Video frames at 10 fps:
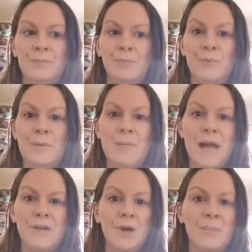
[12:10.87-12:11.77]
We
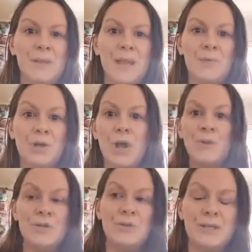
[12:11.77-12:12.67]
might not be able to go
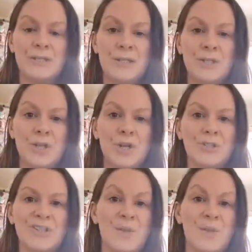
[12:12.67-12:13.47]
and do things indoors,